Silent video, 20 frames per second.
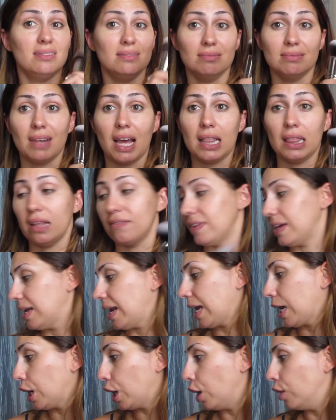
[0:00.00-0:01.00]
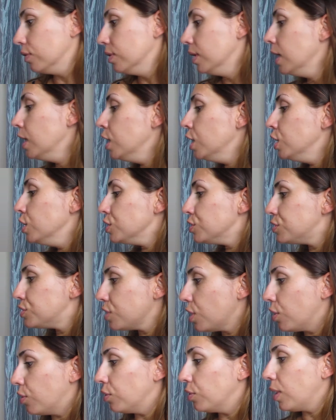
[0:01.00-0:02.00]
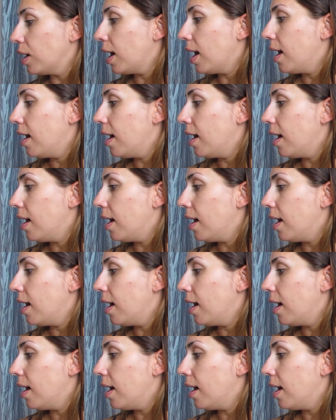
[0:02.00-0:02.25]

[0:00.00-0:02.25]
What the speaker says: and I love it, and I can go. So